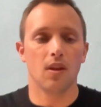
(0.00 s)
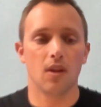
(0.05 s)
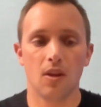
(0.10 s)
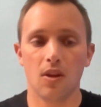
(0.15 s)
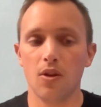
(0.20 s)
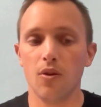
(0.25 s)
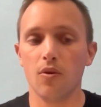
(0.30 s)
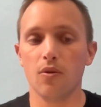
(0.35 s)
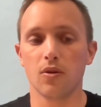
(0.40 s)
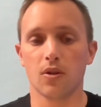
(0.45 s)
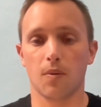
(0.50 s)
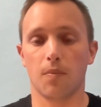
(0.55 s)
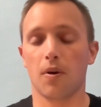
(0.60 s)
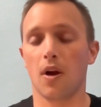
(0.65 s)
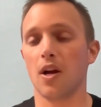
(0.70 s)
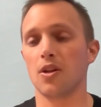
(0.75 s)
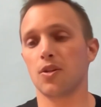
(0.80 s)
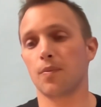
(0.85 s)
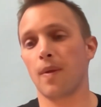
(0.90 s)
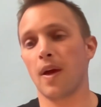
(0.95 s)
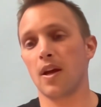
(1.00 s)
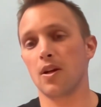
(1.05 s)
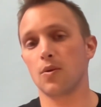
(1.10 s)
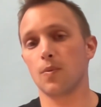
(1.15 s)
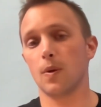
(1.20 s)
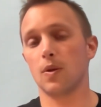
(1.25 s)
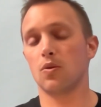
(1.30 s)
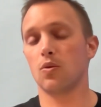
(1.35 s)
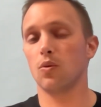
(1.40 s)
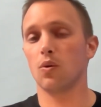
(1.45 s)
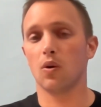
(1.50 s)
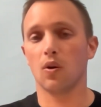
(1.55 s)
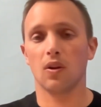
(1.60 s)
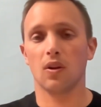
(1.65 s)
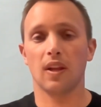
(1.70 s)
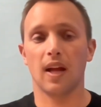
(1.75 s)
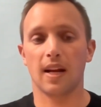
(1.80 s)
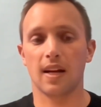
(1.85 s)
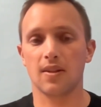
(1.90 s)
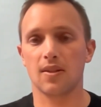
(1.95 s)
use a project management tool.
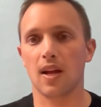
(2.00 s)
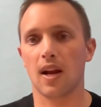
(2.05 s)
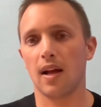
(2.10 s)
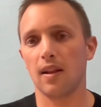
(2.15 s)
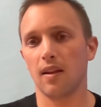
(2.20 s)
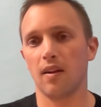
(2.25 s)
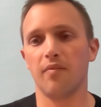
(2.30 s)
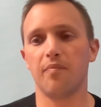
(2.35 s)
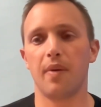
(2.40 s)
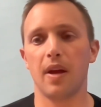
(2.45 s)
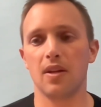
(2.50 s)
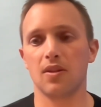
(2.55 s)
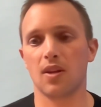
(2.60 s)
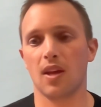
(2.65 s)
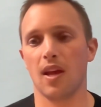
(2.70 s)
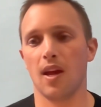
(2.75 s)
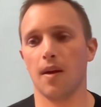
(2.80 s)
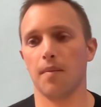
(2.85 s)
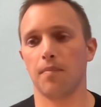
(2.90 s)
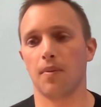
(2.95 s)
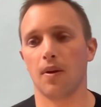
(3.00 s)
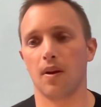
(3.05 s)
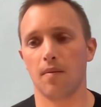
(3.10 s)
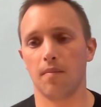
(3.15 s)
Like I said, I love Basecamp.